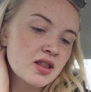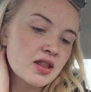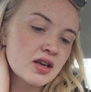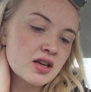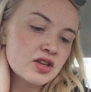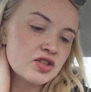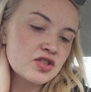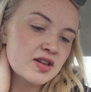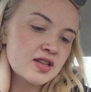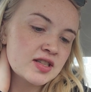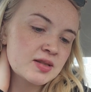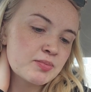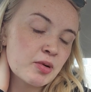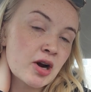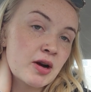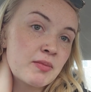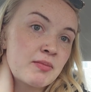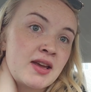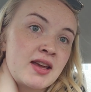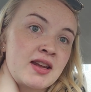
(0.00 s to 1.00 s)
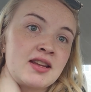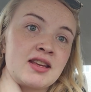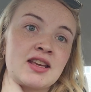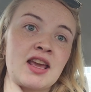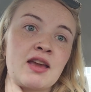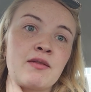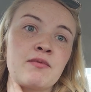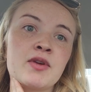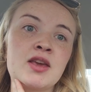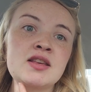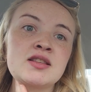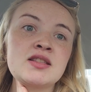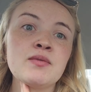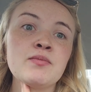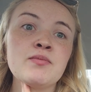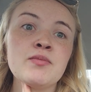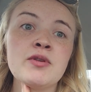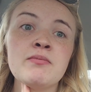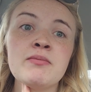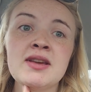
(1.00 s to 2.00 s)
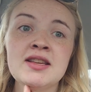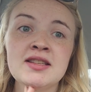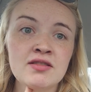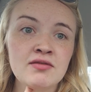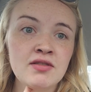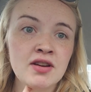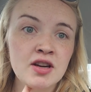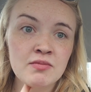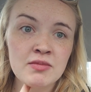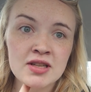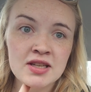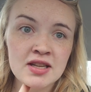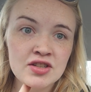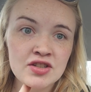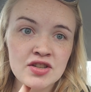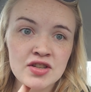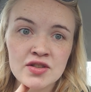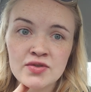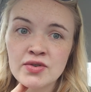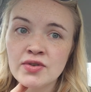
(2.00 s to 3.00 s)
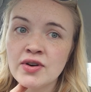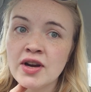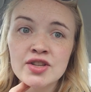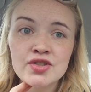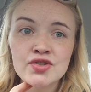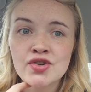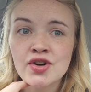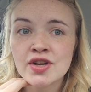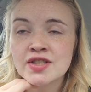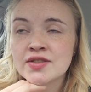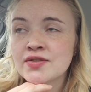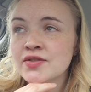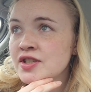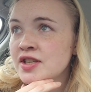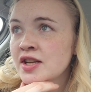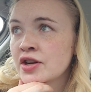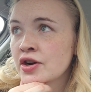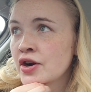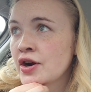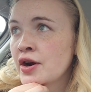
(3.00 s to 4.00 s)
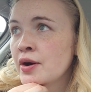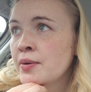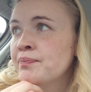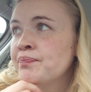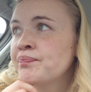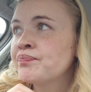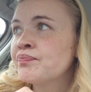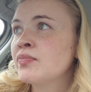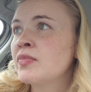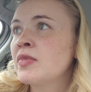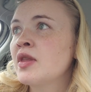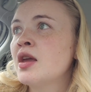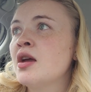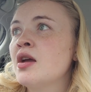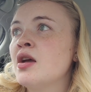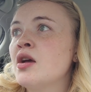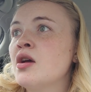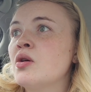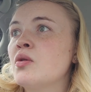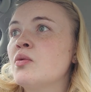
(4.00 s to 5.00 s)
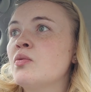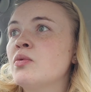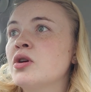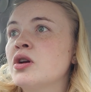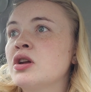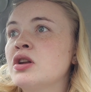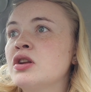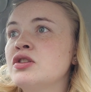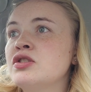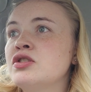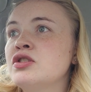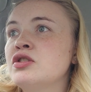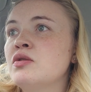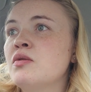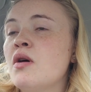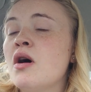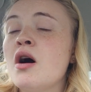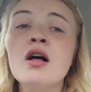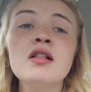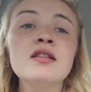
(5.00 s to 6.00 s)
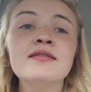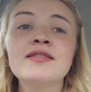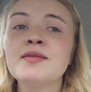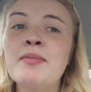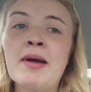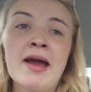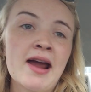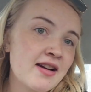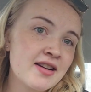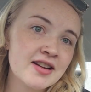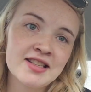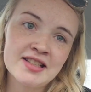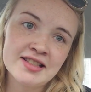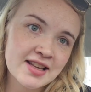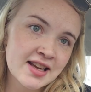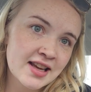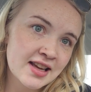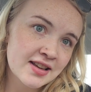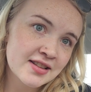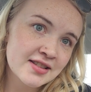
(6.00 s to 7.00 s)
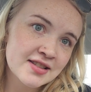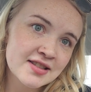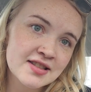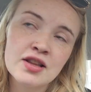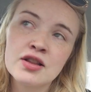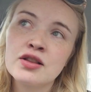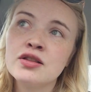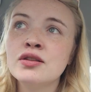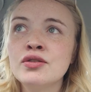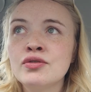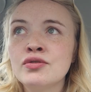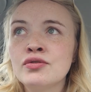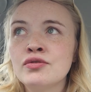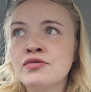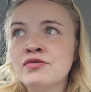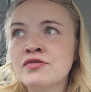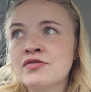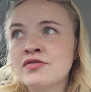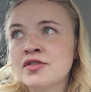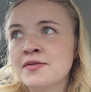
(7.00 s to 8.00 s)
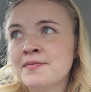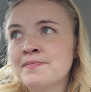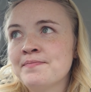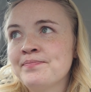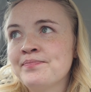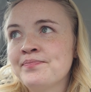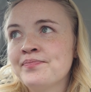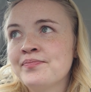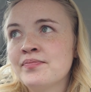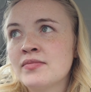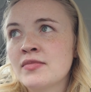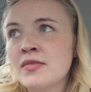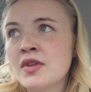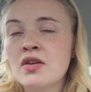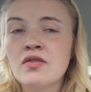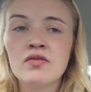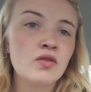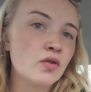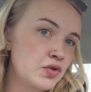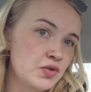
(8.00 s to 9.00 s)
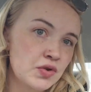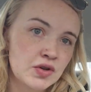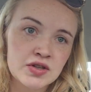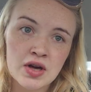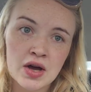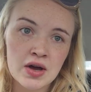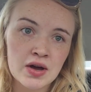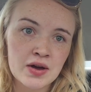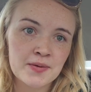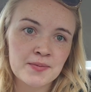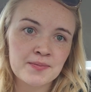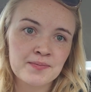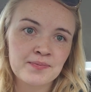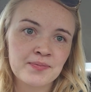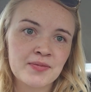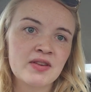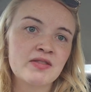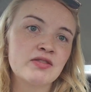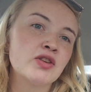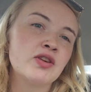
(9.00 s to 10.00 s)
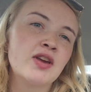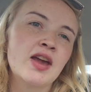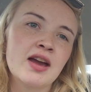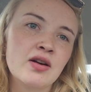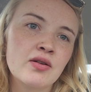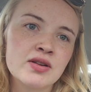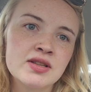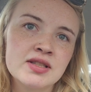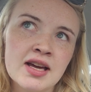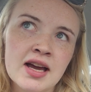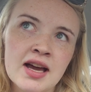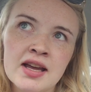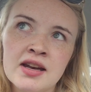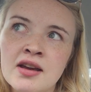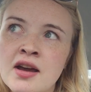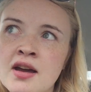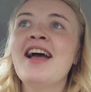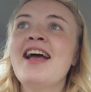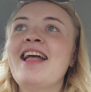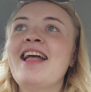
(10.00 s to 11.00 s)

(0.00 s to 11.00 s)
luggage at his apartment. He gave me some amazing recommendations for restaurants for dinner. We're gonna do all of the Paris things, the Louvre, Notre Dame, even though you can't go inside.